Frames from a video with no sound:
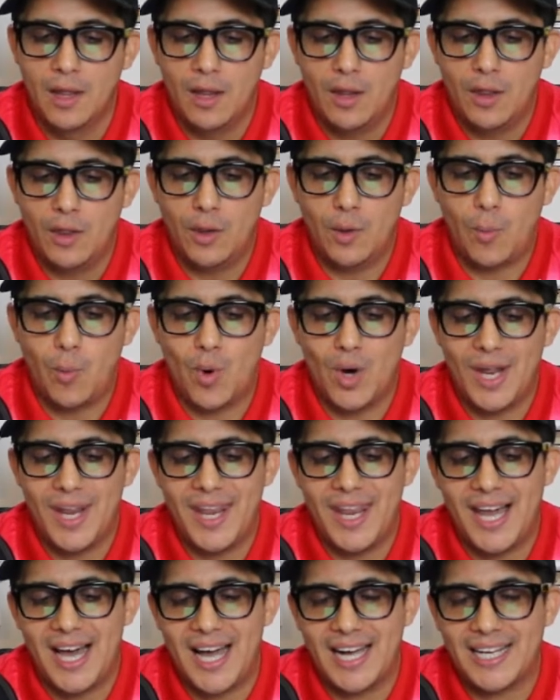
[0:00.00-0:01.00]
The
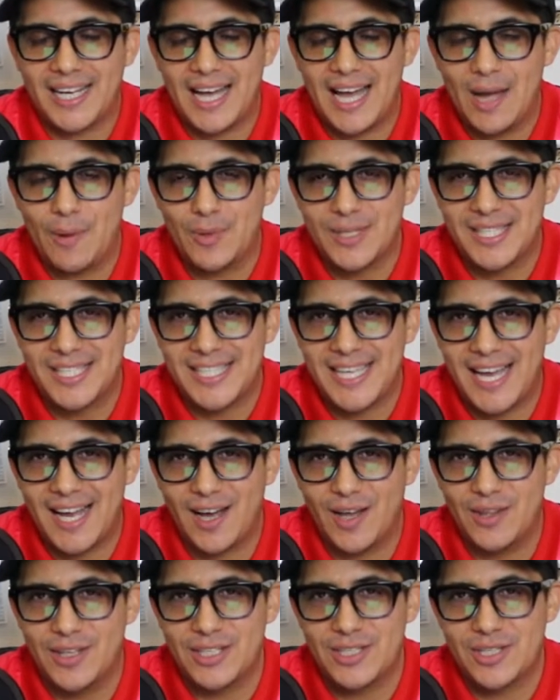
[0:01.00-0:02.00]
one knock I would say
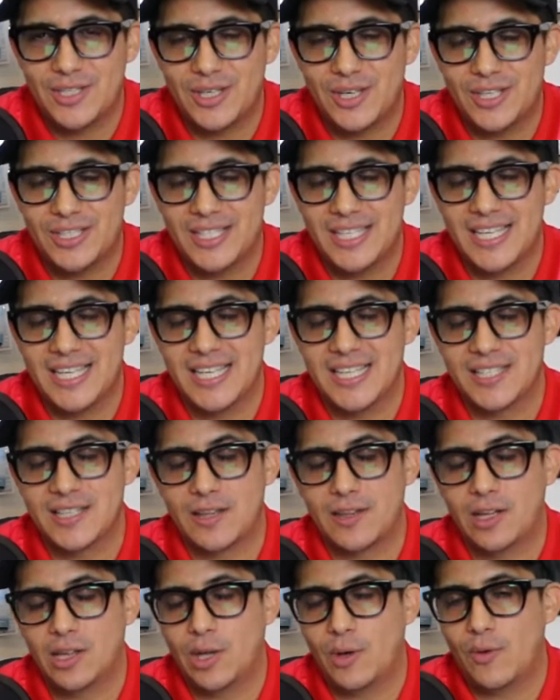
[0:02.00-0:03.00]
on this jersey is on
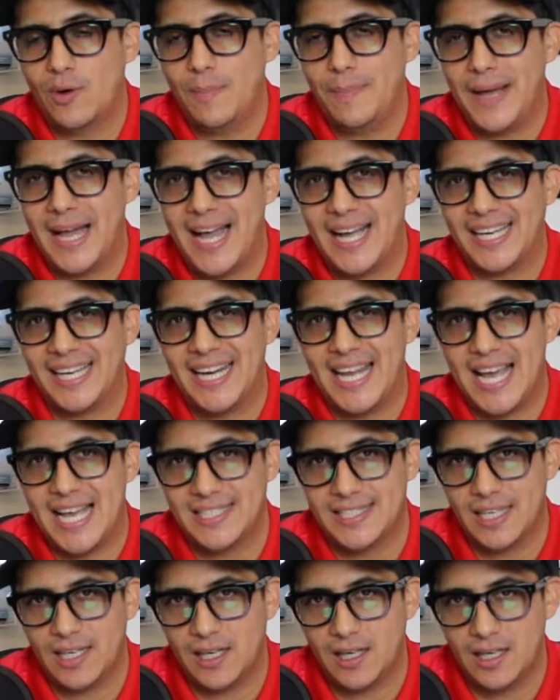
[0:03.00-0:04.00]
the lower back. It
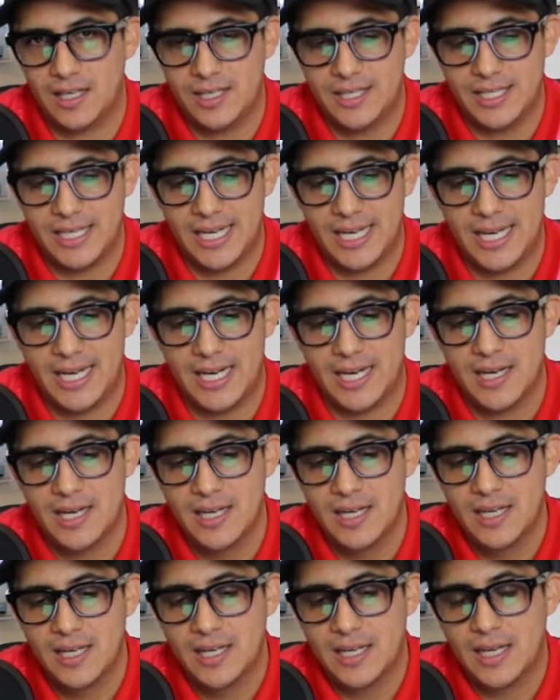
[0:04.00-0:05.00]
has a Hyundai
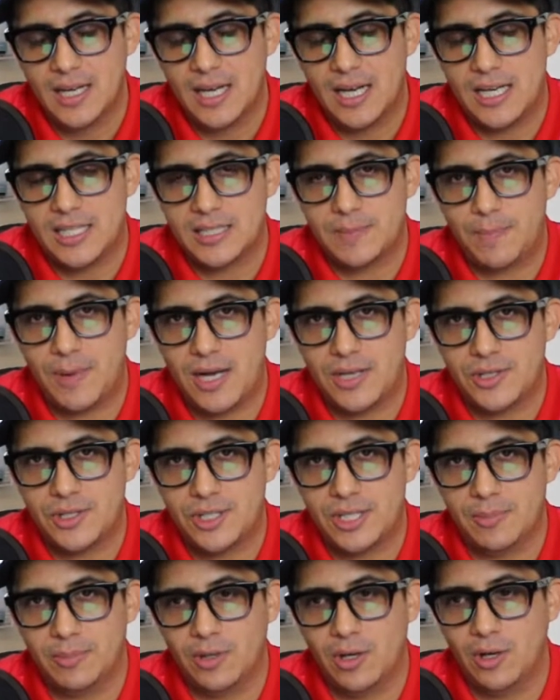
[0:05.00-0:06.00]

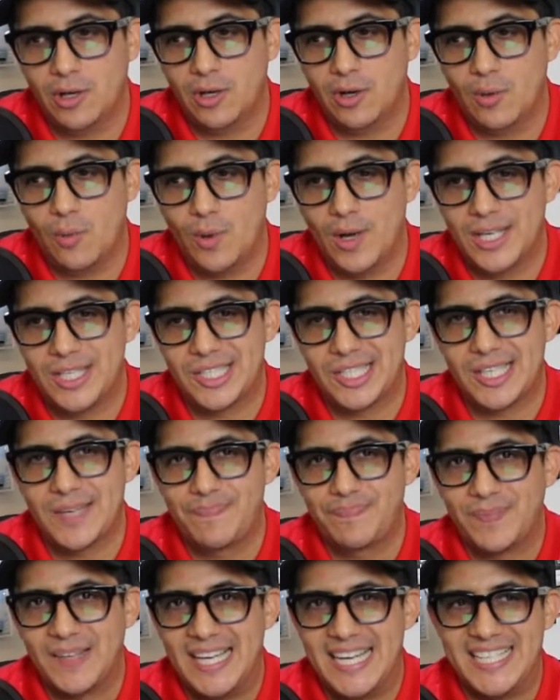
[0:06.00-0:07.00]
sponsorship logo, which
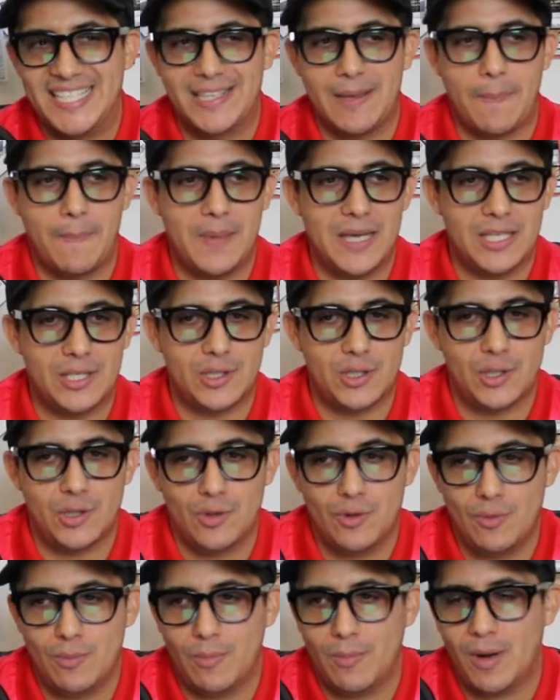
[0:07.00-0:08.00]
is a bit
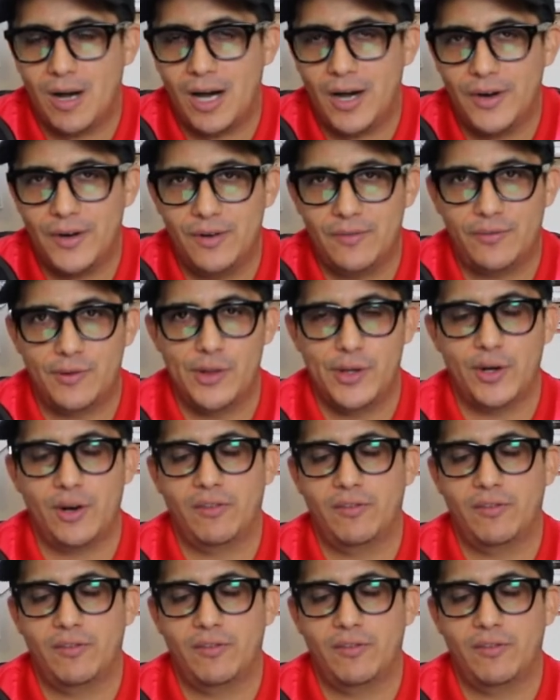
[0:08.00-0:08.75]
too modern for the